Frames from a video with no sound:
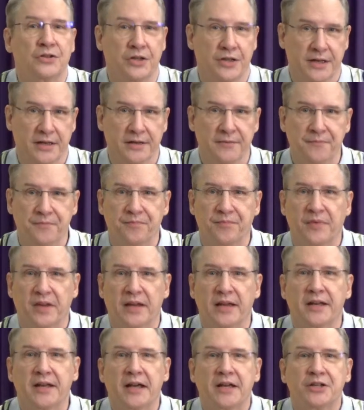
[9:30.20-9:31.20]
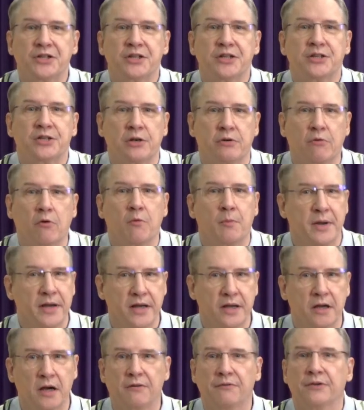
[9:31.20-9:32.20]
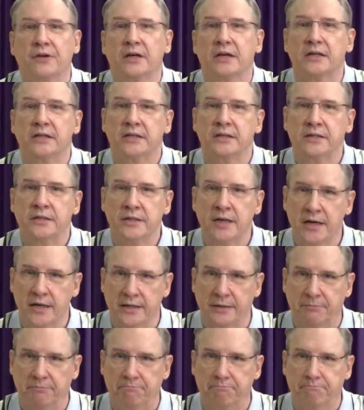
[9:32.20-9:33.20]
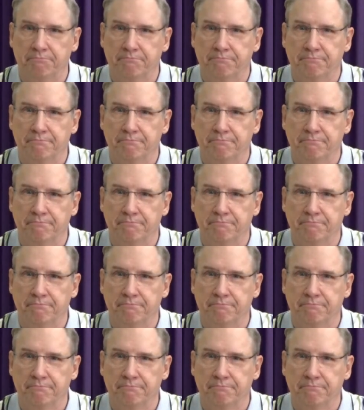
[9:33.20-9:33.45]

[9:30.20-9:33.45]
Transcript: Today, it has the general meaning of time,